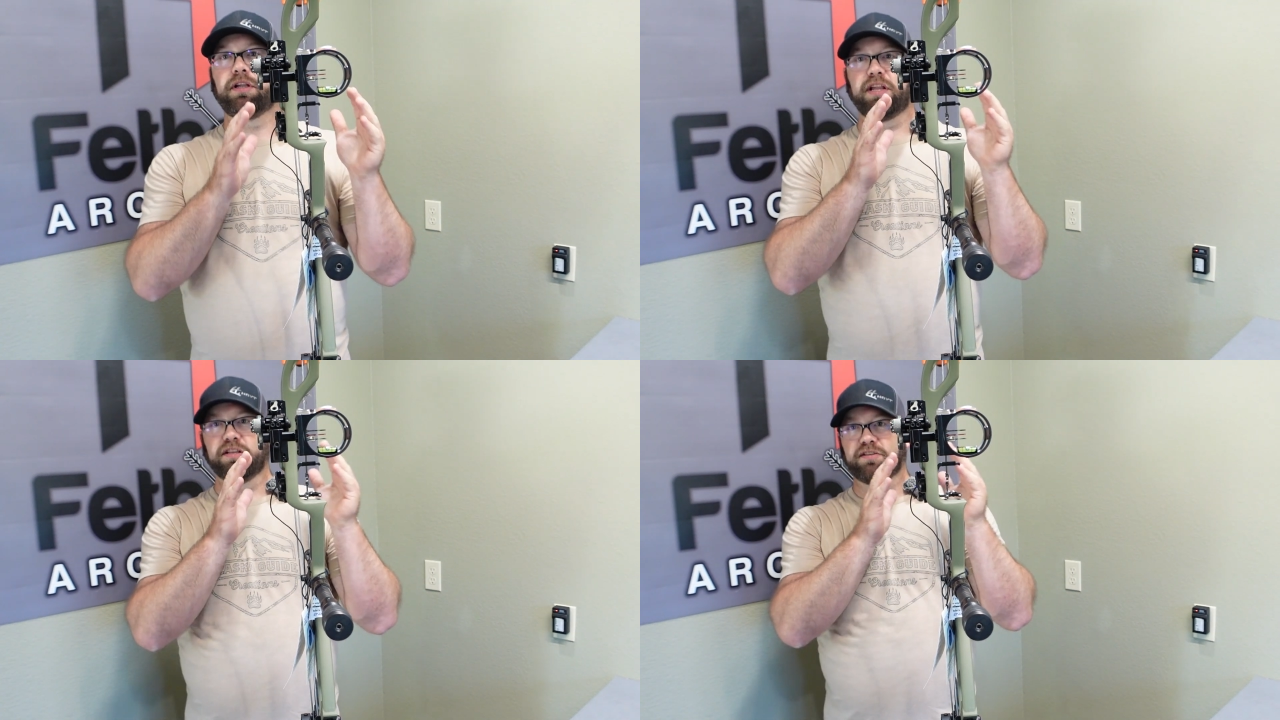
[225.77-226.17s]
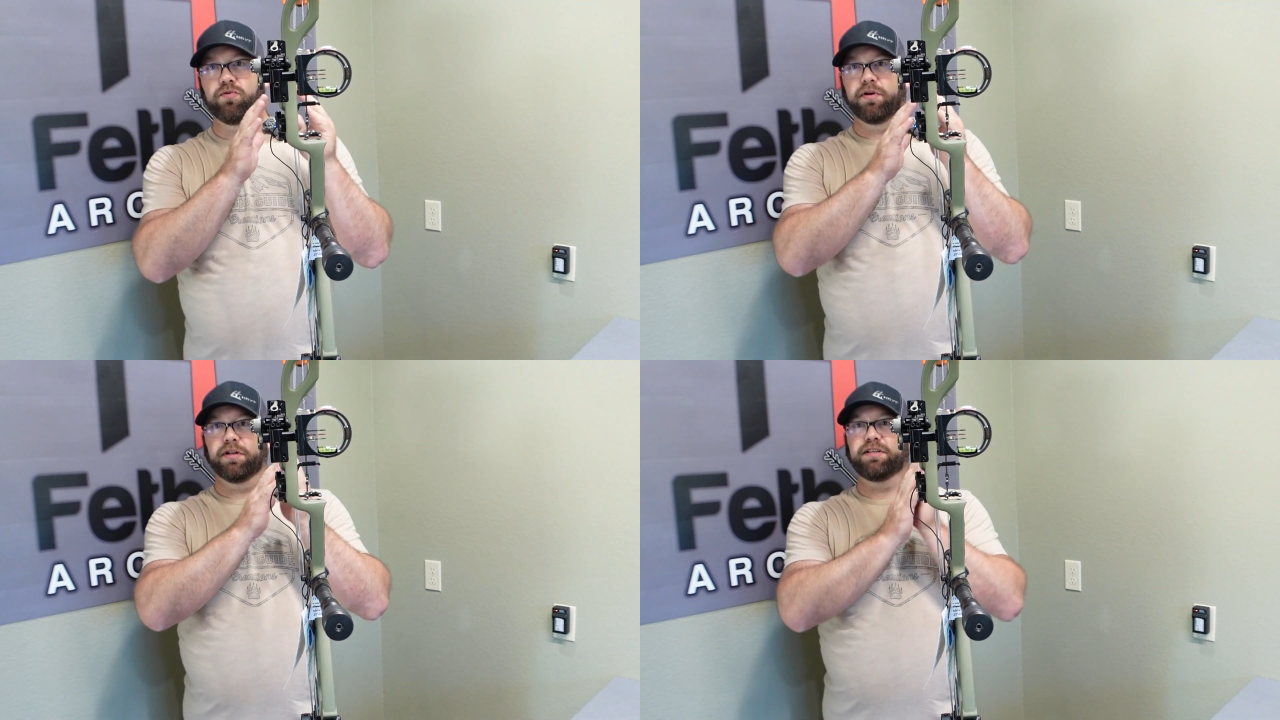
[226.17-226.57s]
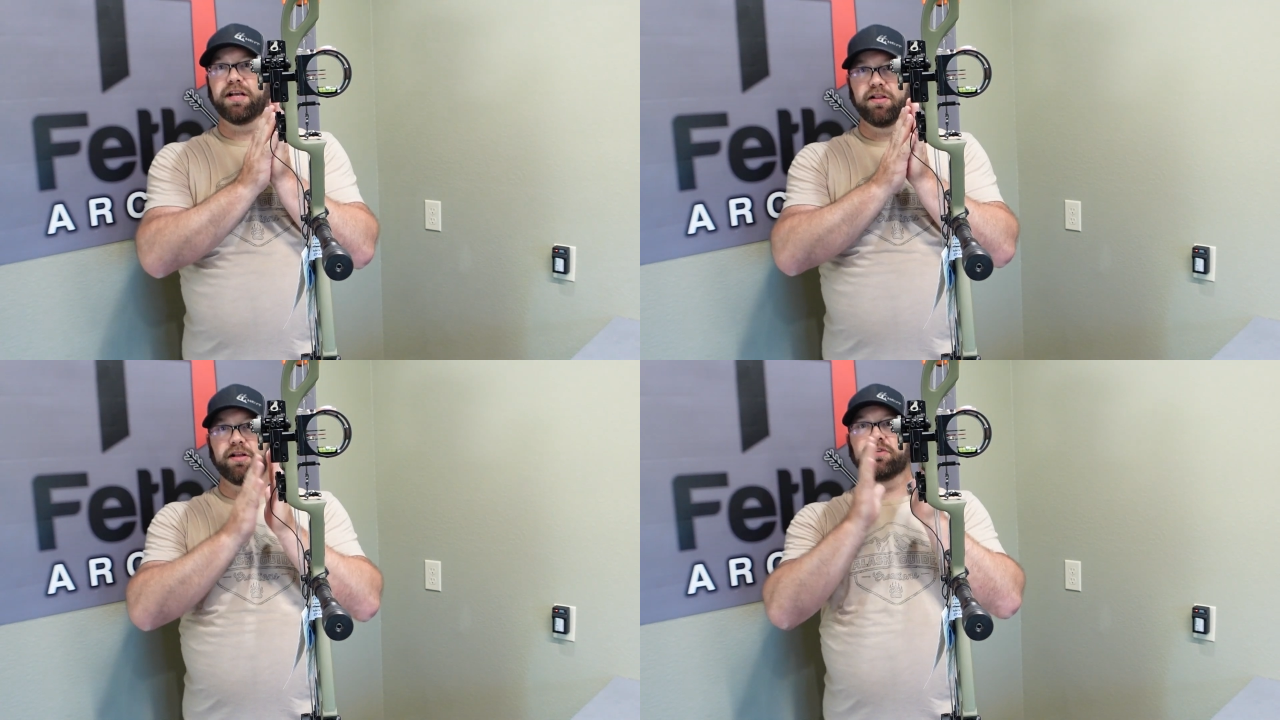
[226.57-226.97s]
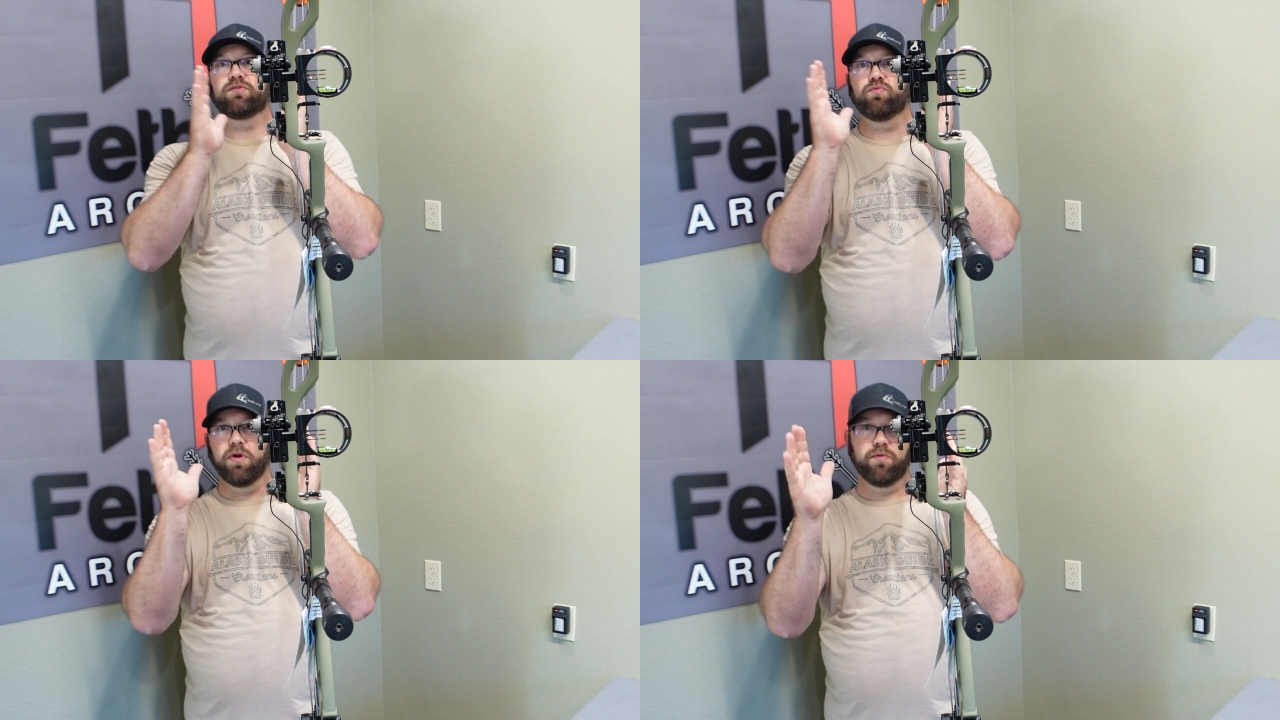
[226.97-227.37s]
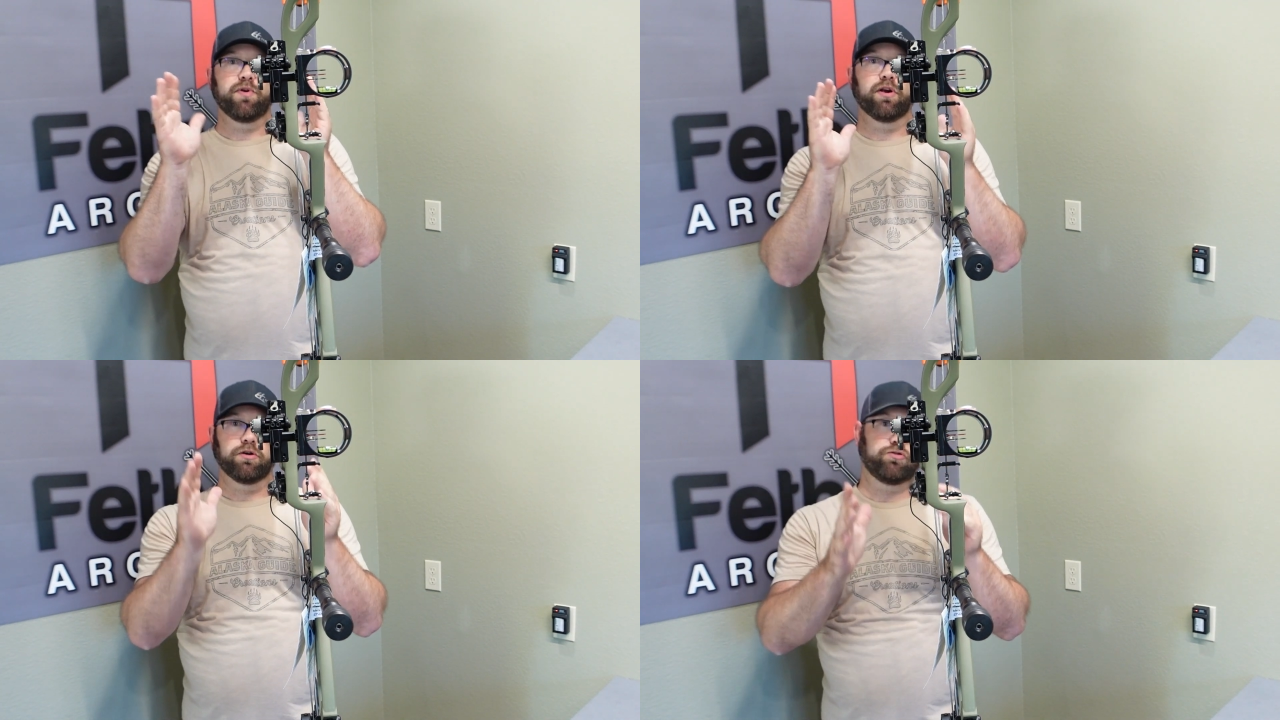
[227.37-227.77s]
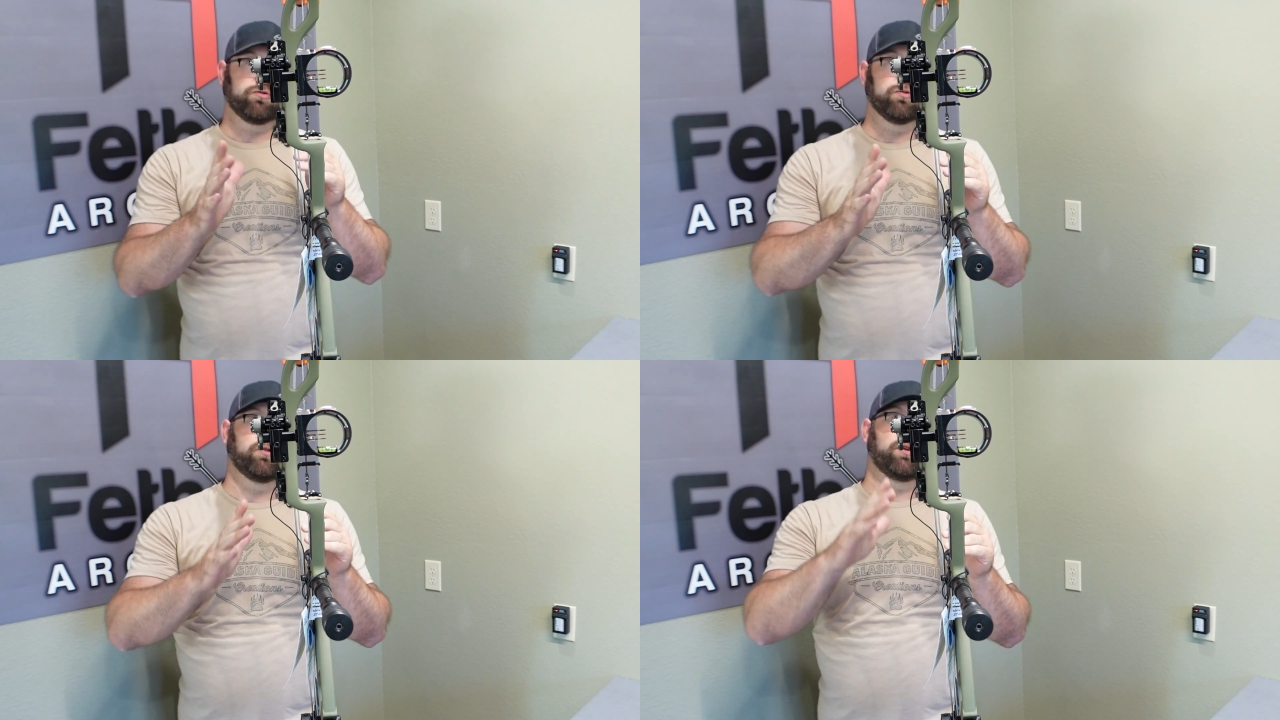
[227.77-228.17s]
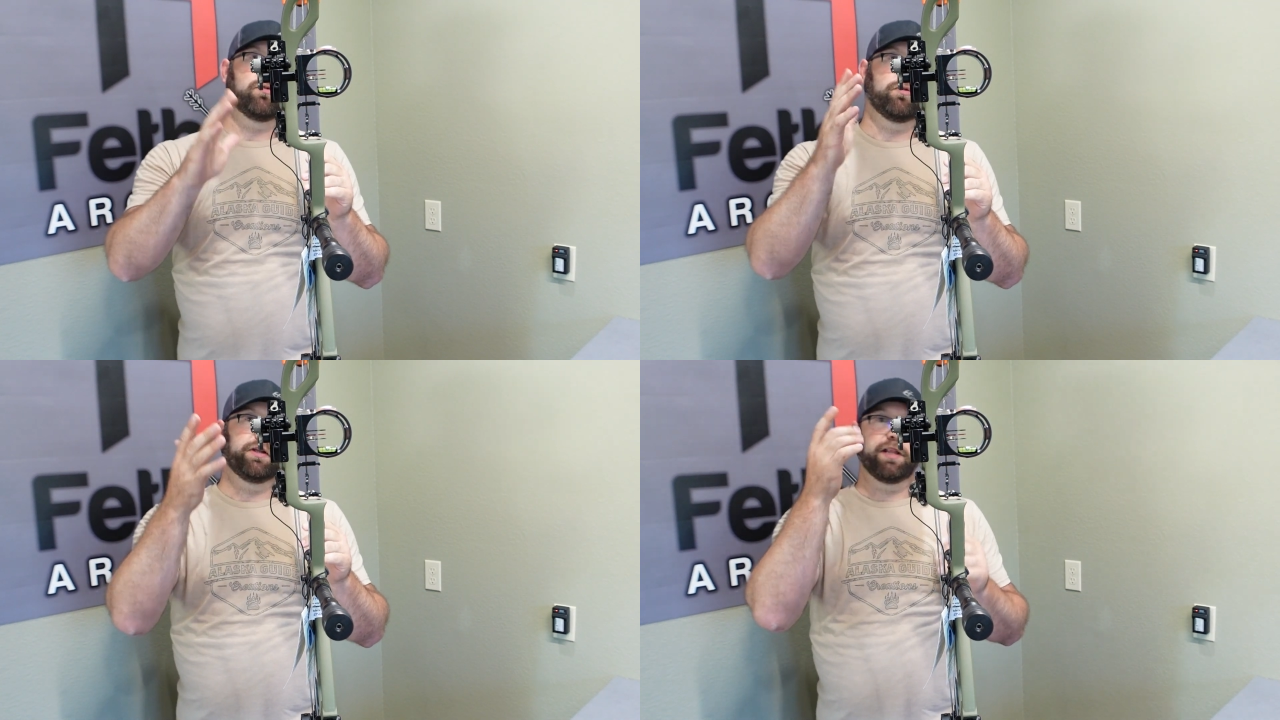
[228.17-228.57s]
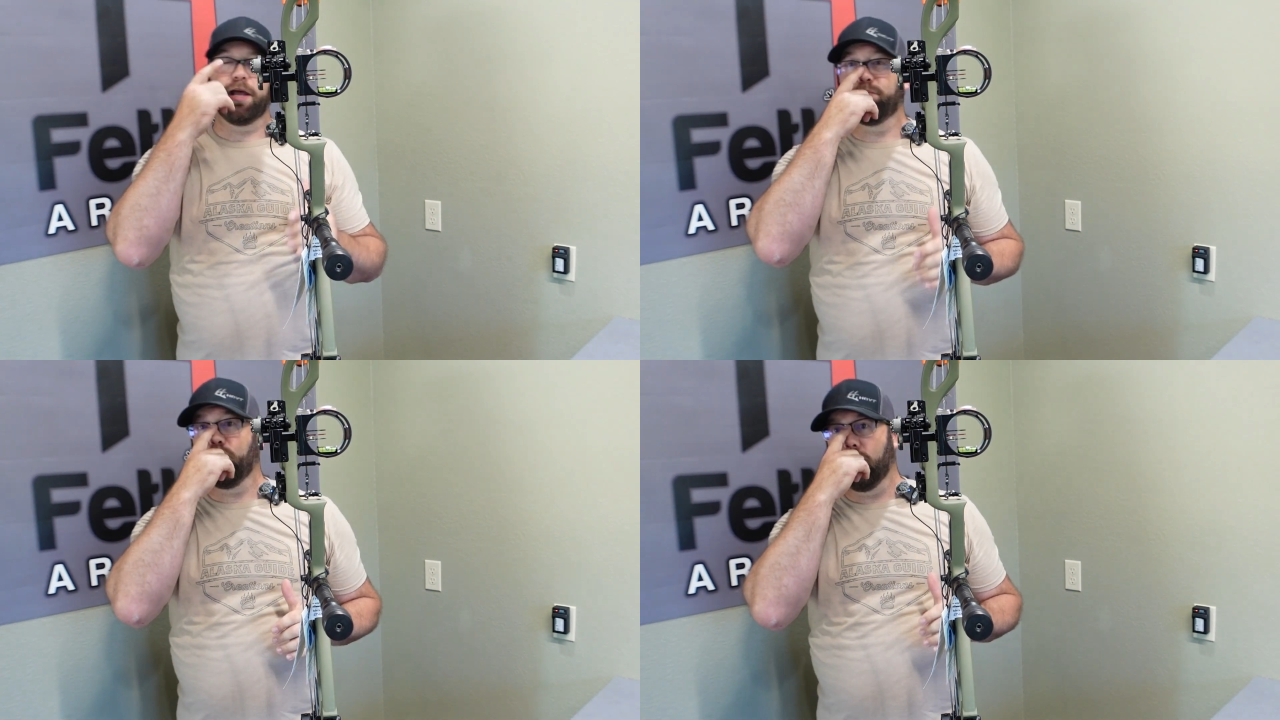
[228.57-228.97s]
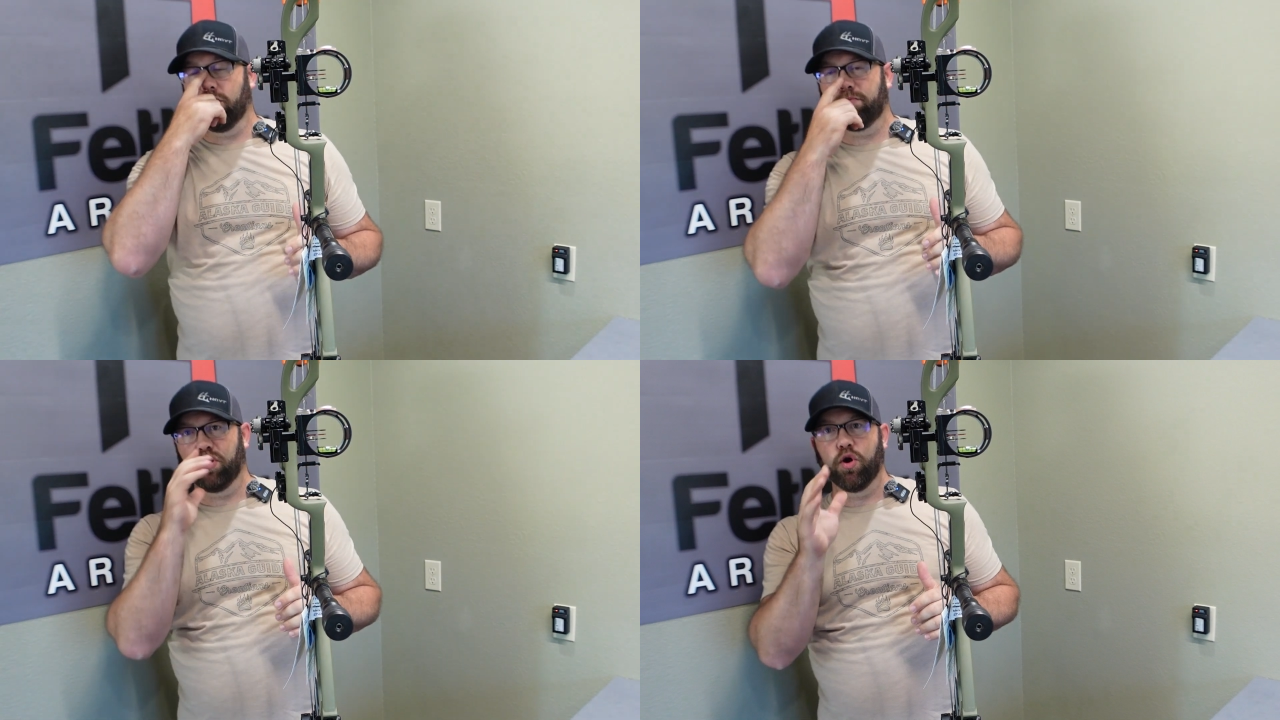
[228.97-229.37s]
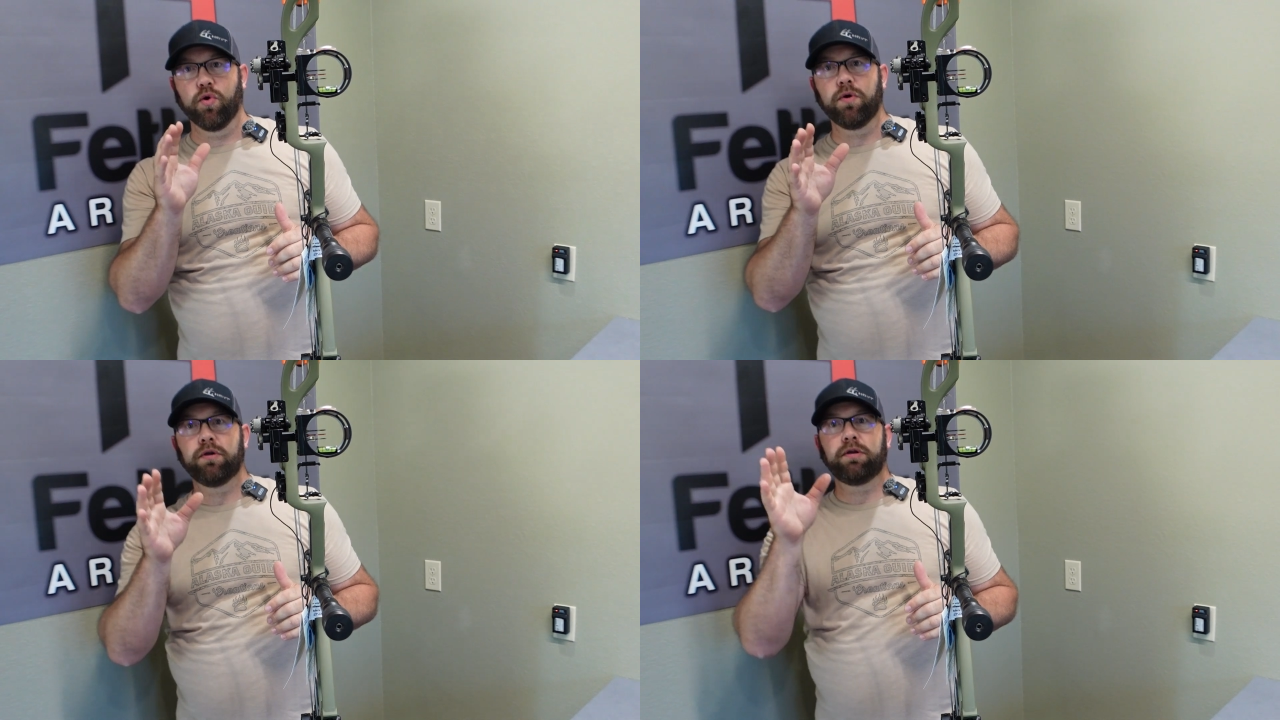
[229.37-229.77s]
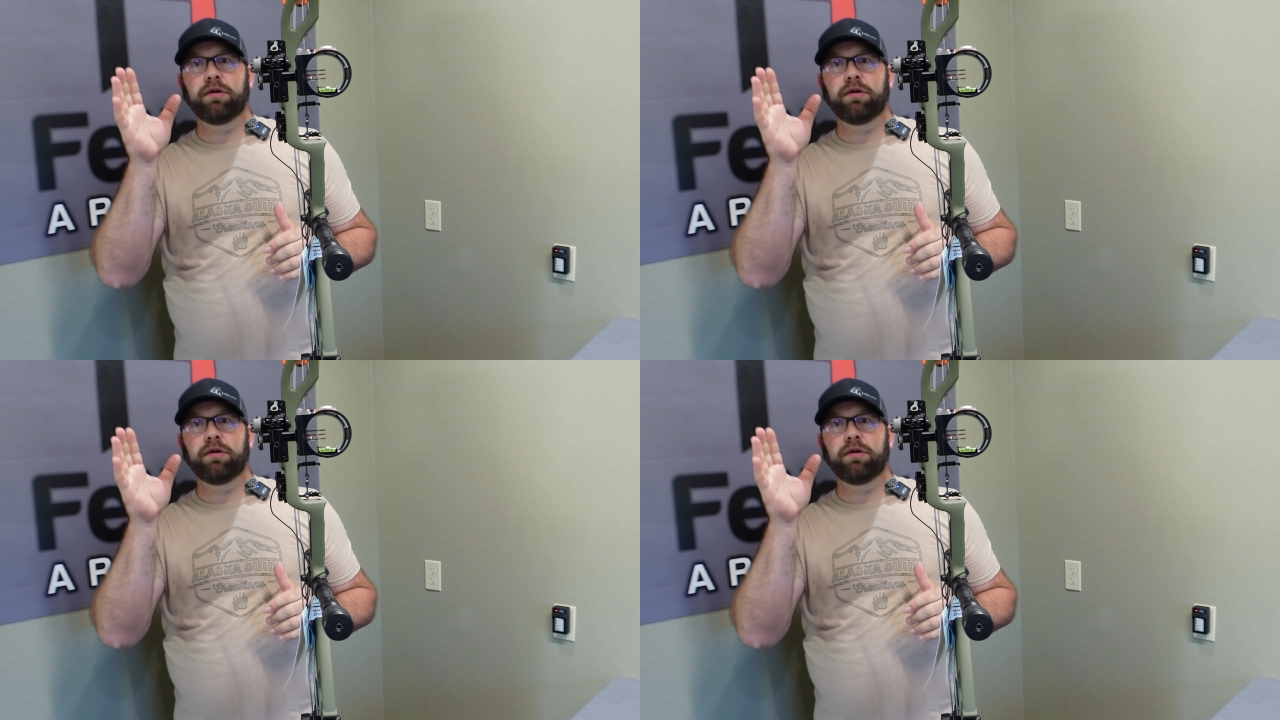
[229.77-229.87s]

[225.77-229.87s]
is going to tell us when we are truly holding that bow